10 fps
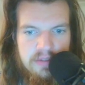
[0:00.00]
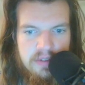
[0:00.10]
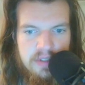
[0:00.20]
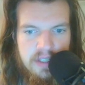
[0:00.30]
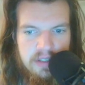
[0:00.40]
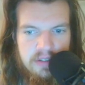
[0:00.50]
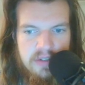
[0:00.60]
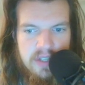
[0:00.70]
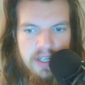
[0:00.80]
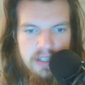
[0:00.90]

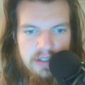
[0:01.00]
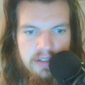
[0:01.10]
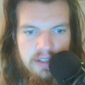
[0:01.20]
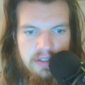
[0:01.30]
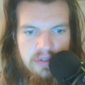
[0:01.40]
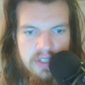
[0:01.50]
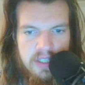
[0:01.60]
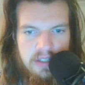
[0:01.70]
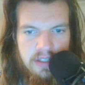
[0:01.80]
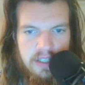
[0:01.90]
insane. Here you see
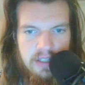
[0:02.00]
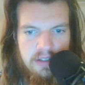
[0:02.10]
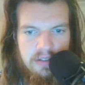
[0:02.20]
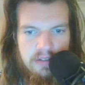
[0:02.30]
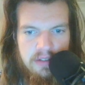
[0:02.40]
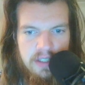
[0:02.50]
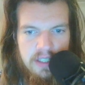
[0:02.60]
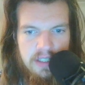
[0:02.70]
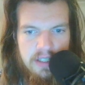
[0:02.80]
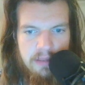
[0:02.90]
it again.
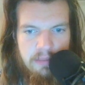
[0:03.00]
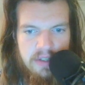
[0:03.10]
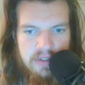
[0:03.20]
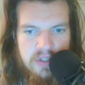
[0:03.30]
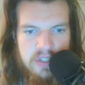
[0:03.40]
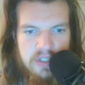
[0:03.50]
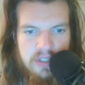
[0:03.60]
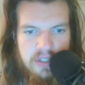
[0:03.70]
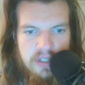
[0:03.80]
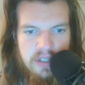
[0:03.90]
Heat damage.
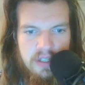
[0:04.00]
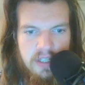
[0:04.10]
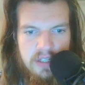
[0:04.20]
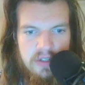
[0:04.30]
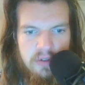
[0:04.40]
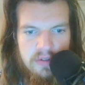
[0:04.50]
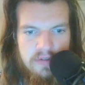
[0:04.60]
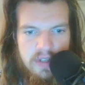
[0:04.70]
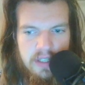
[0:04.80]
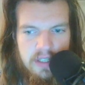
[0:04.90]
This looks
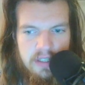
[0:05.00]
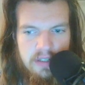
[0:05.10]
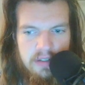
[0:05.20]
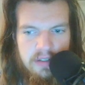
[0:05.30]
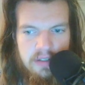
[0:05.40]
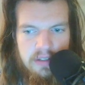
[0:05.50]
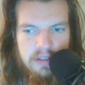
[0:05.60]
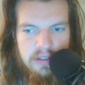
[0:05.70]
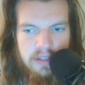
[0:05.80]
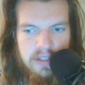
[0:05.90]
fine.
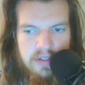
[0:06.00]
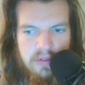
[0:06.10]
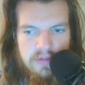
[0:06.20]
This looks